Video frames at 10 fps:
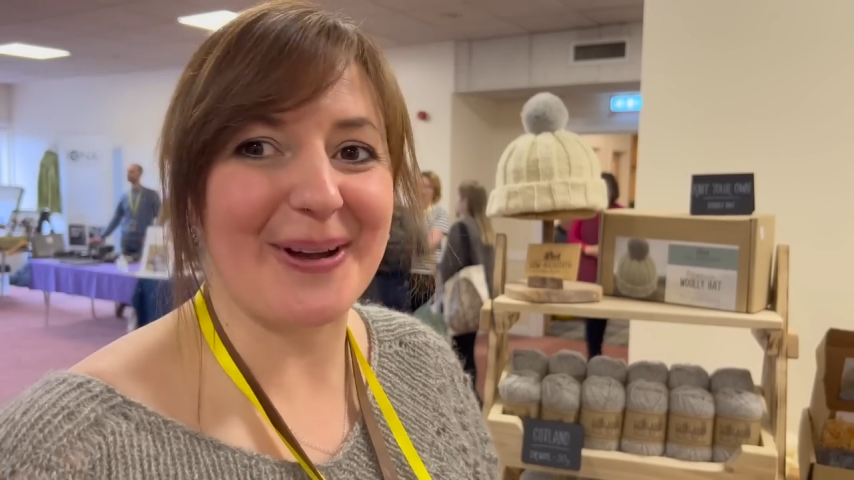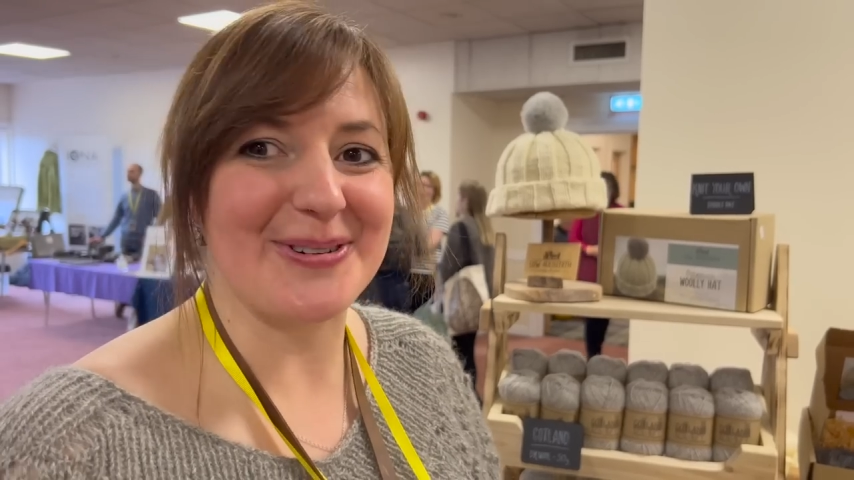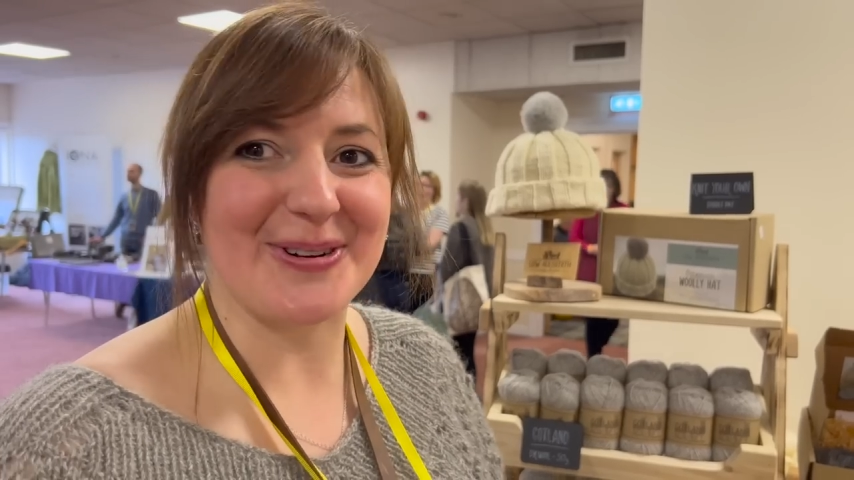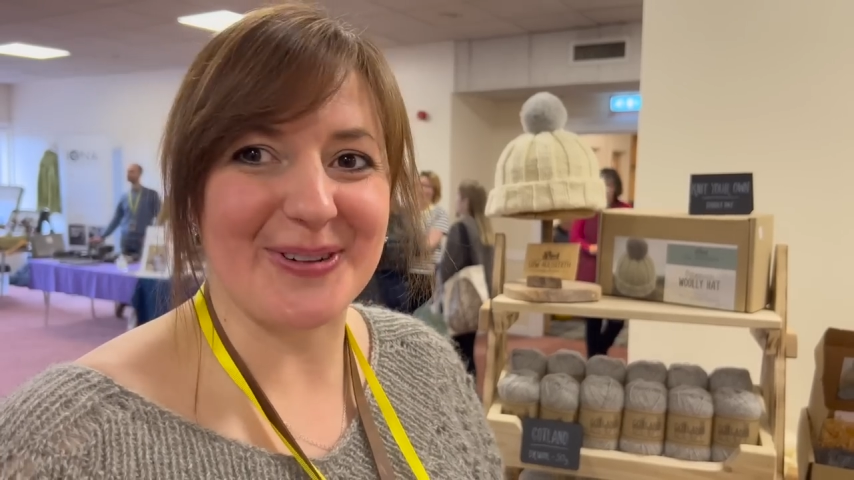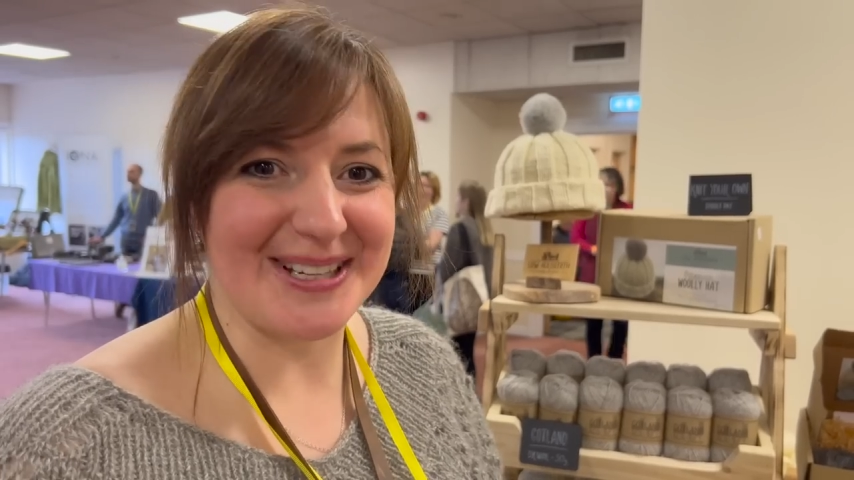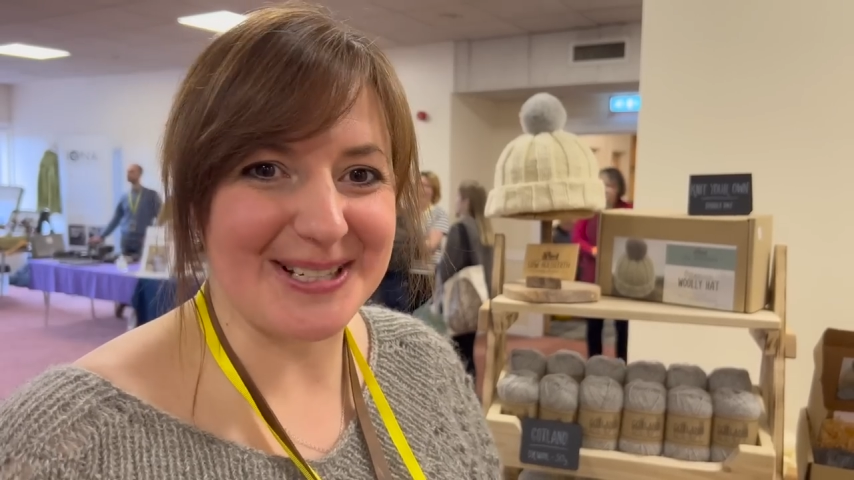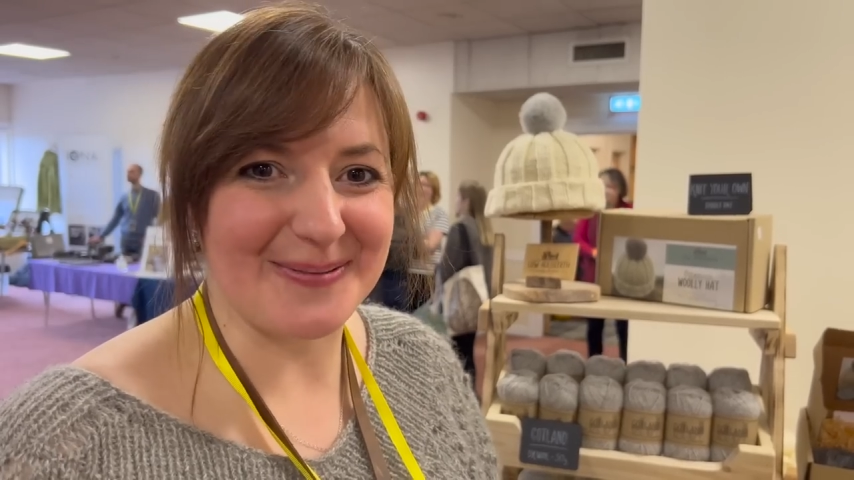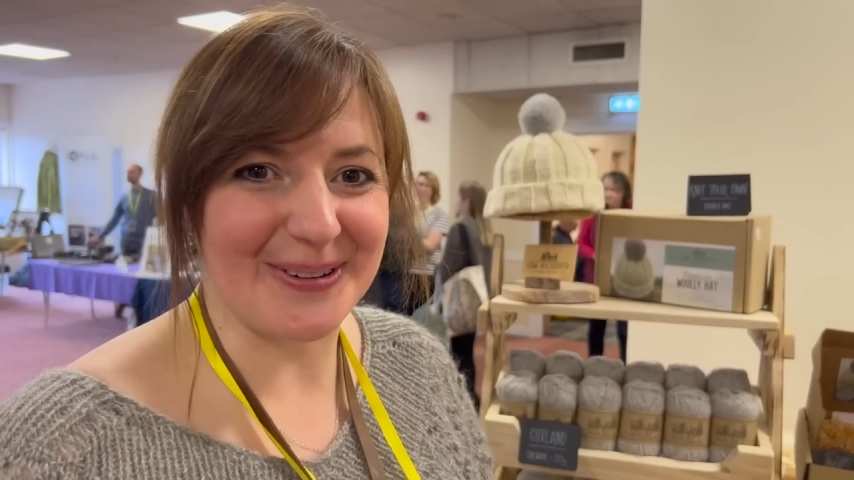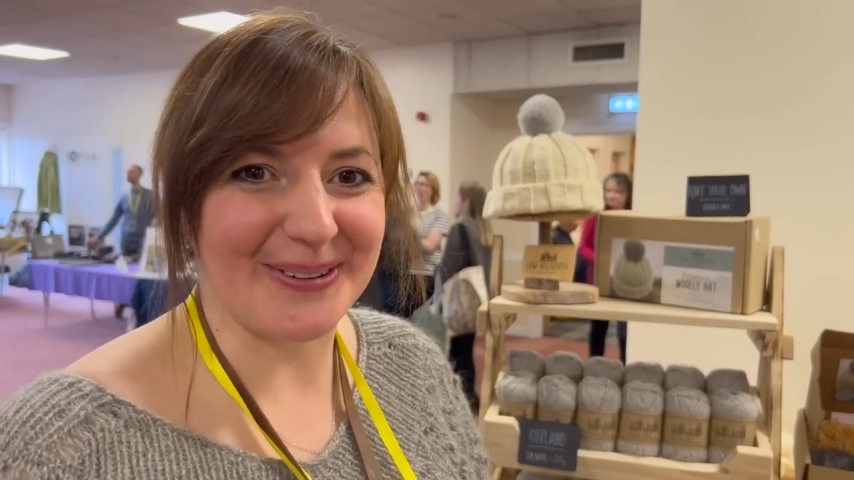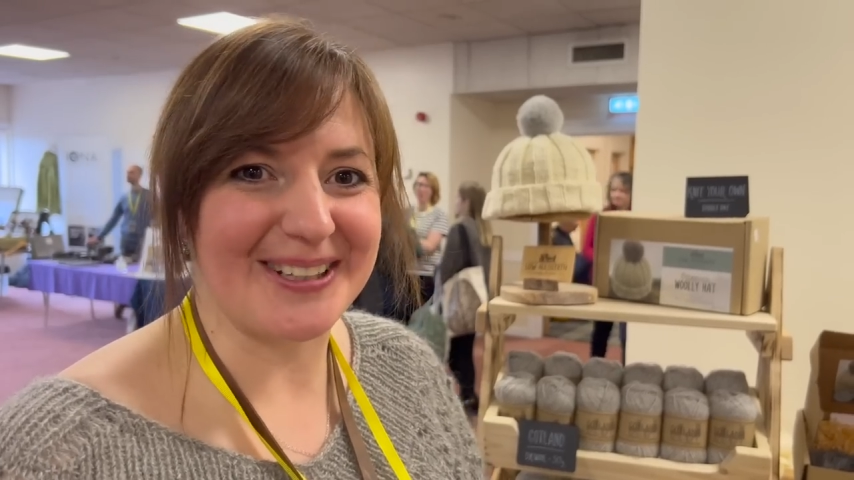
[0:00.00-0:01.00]

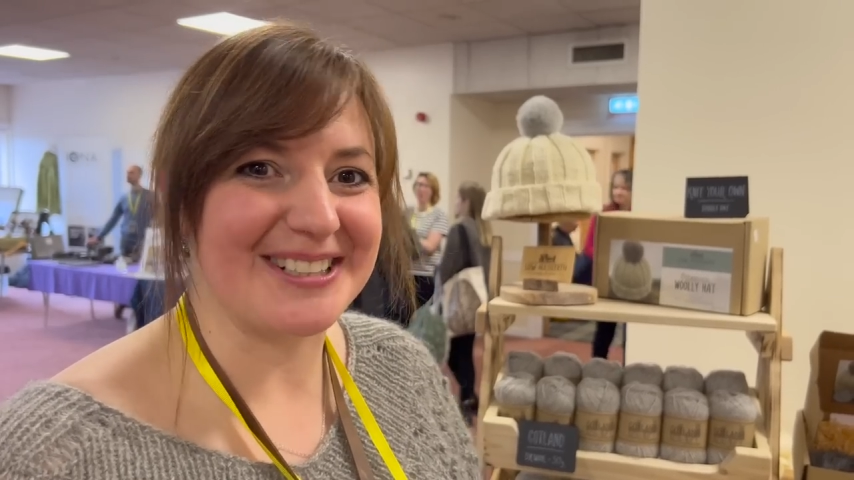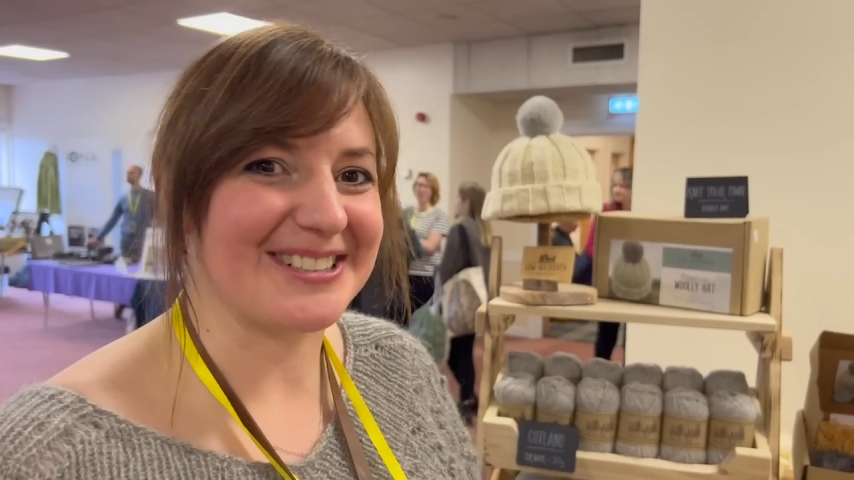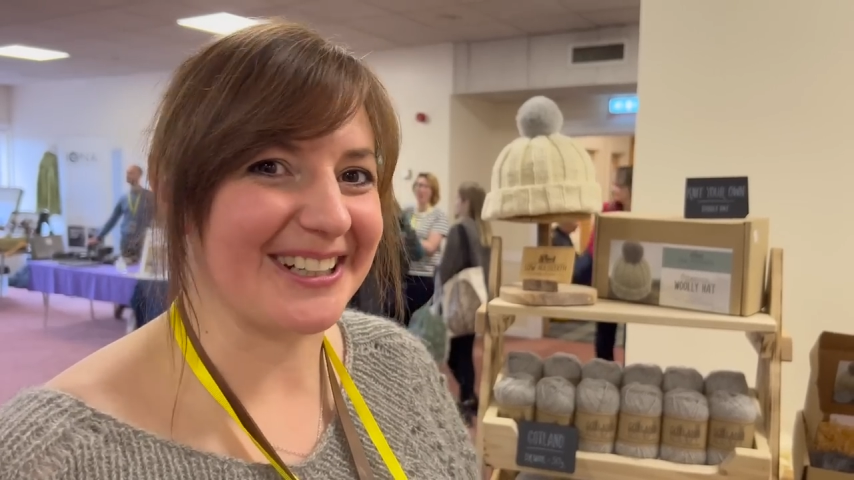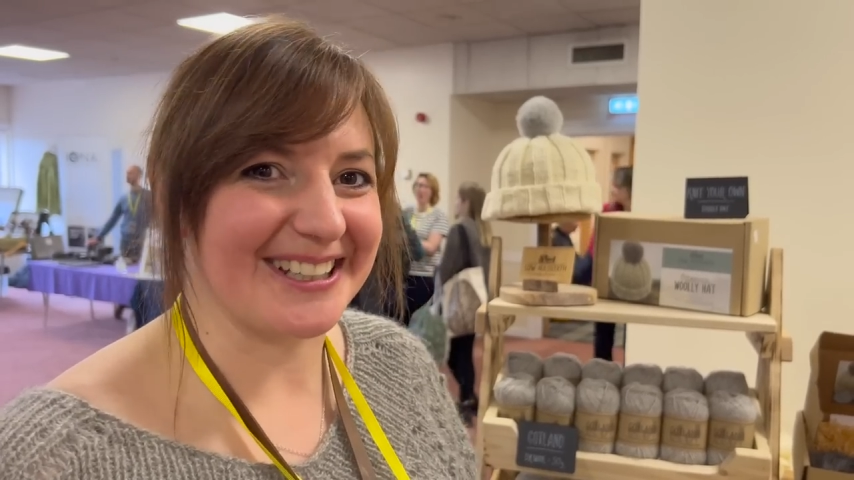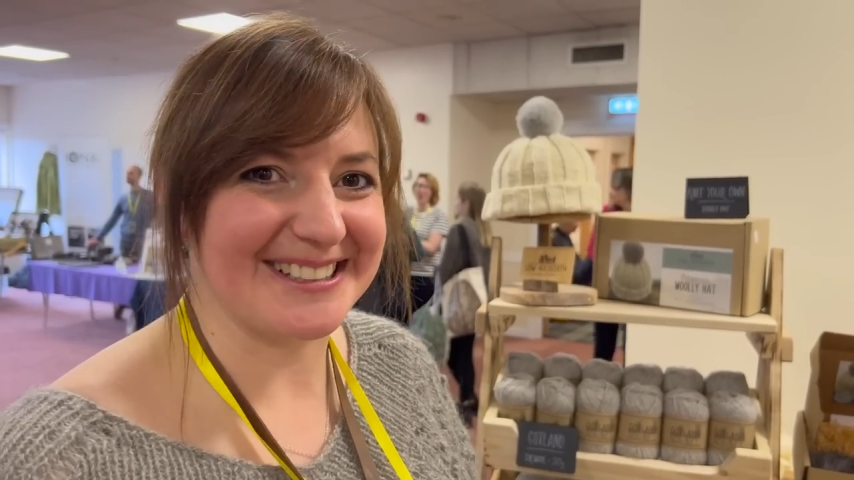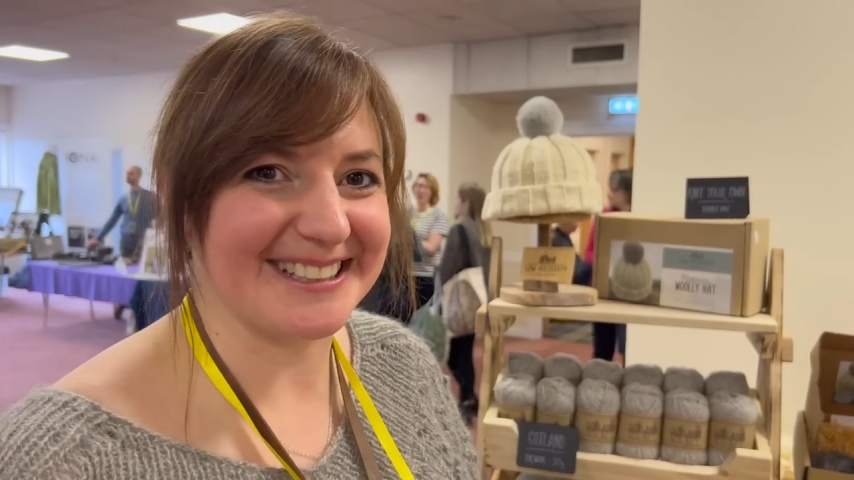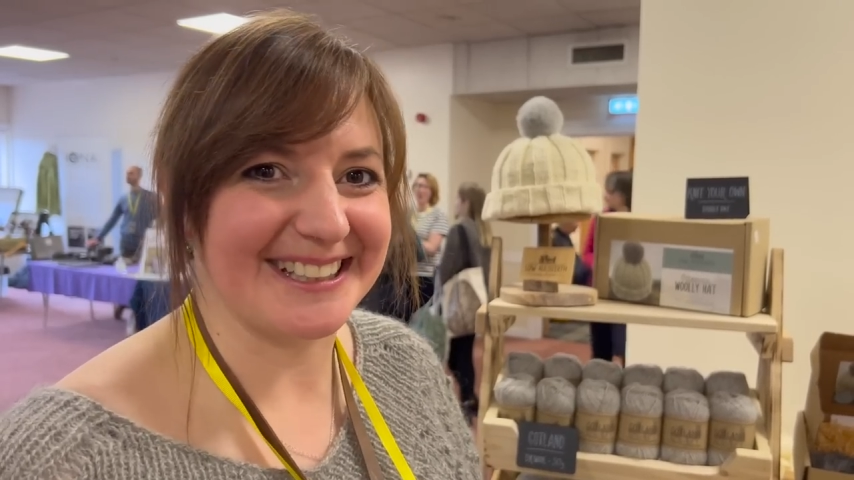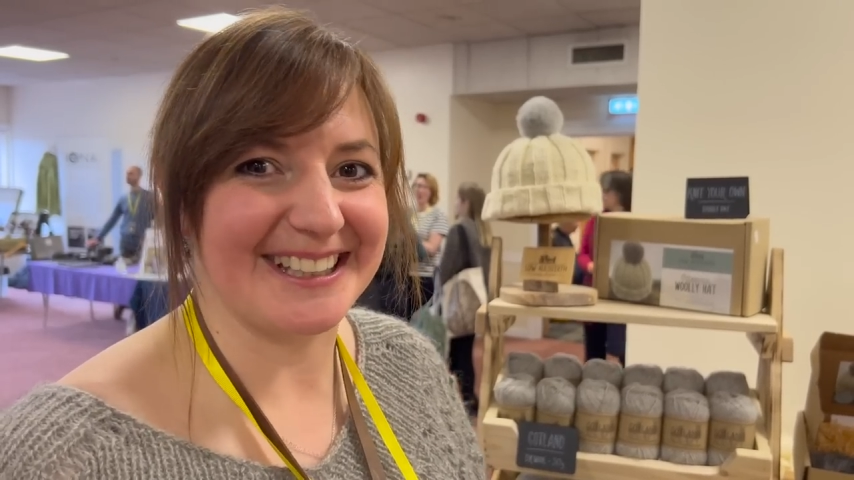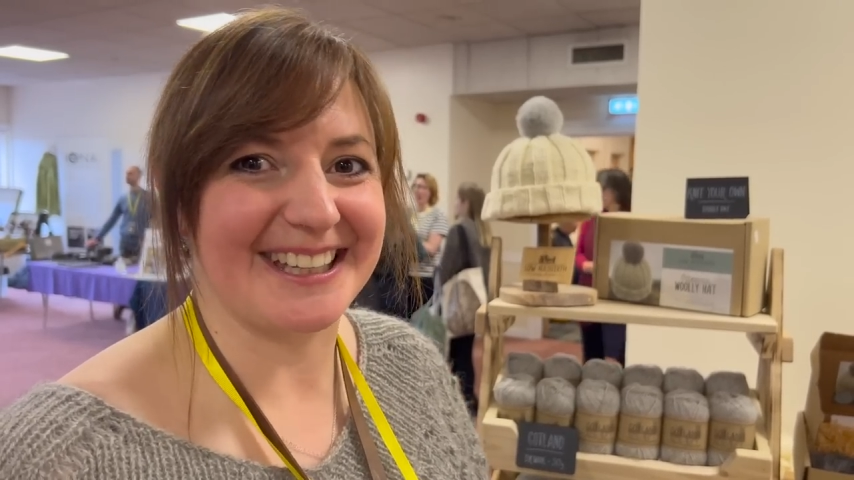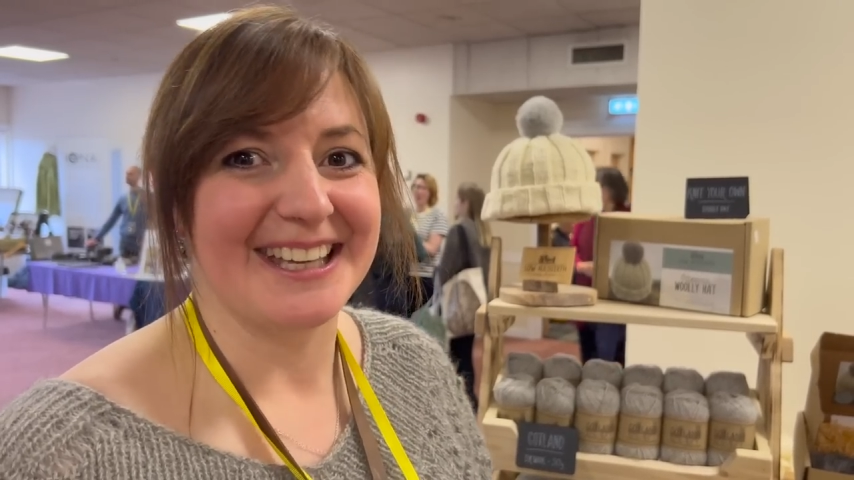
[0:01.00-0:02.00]
biodegradable,
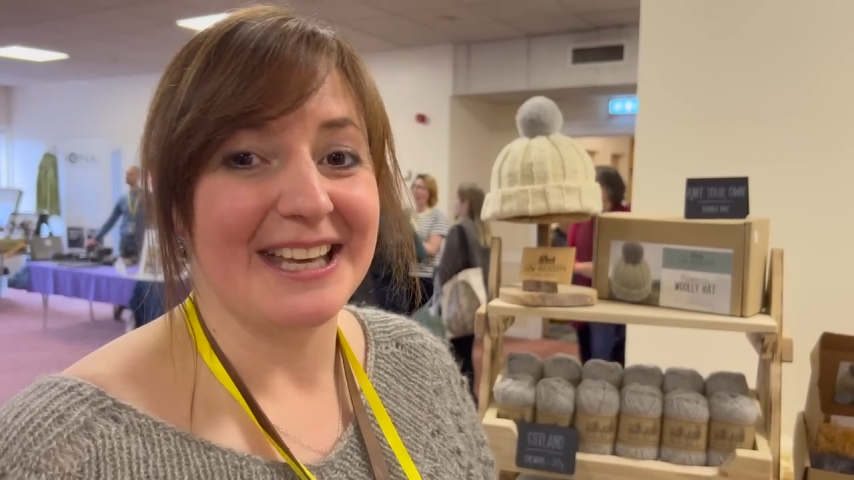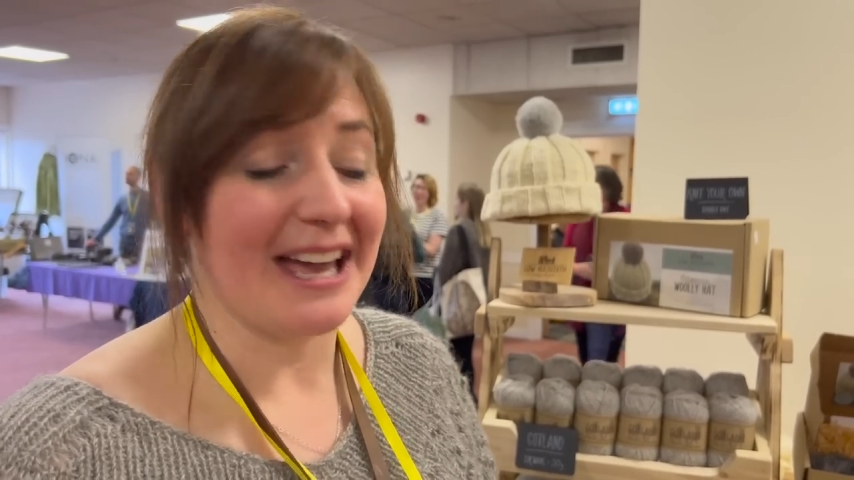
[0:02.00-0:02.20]
insulating,